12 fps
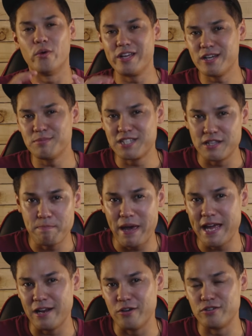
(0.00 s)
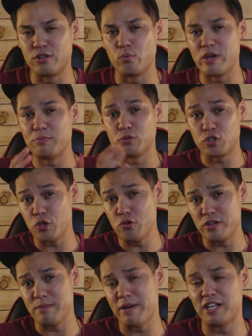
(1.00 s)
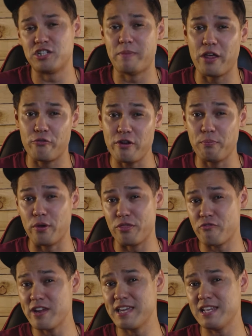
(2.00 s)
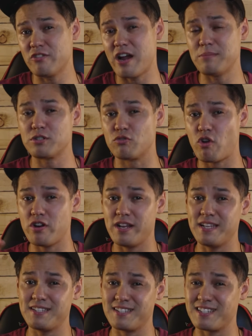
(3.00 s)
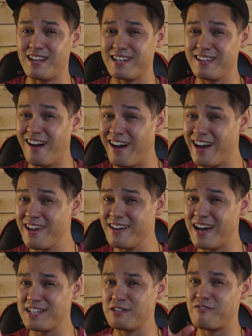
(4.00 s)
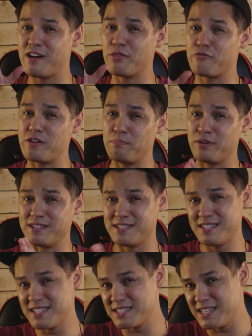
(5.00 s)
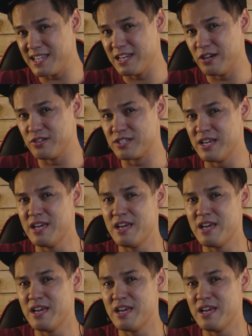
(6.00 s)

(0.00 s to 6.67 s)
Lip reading: When it comes to the payload, the Weebill 2 can manage about 3.3 kilograms, the Ronin S is slightly higher at around 3.6 kilos.